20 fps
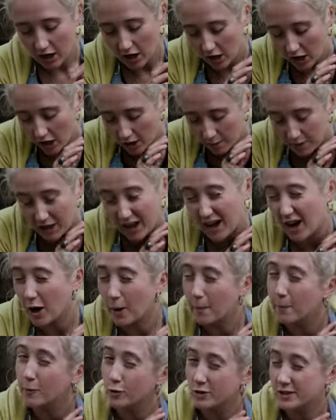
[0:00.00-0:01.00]
Um, there are
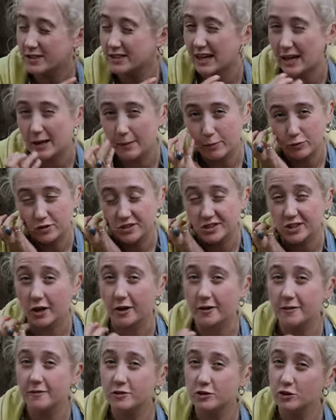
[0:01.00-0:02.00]
more stable
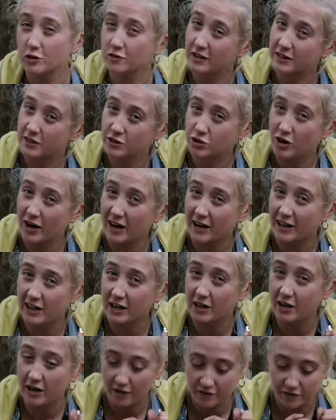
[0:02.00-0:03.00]
stoves, sort of like the
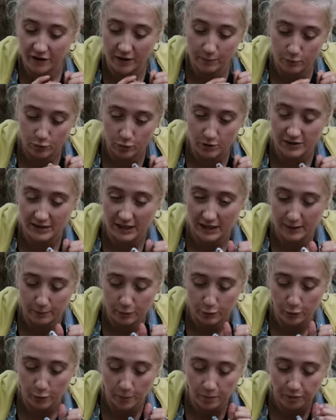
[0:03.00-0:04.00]
Trangia, I find more
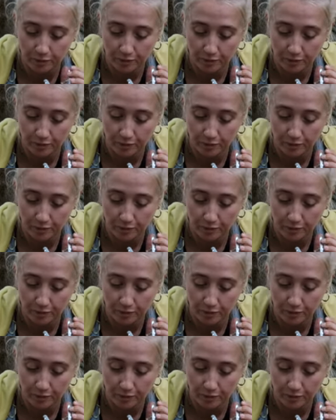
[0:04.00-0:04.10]
stable.